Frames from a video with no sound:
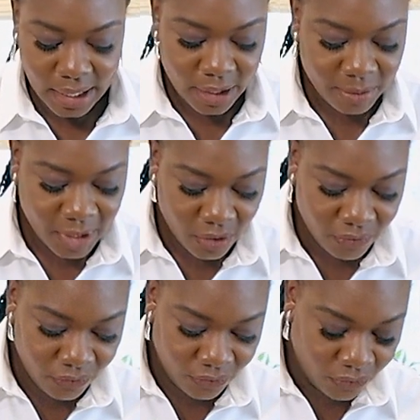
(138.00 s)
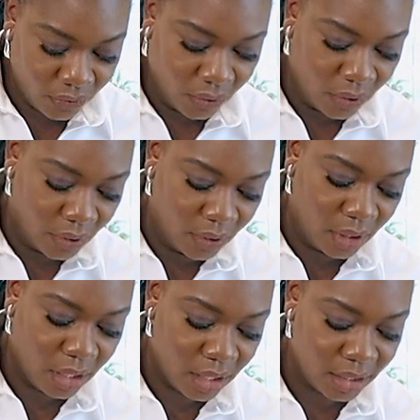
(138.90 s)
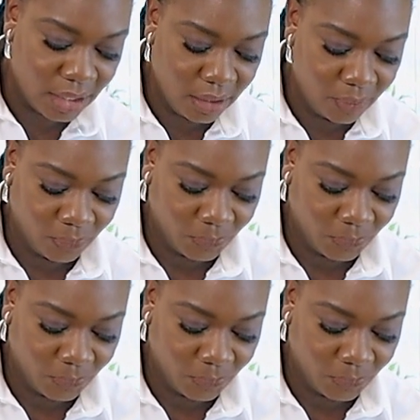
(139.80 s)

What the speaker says: little bit of honey,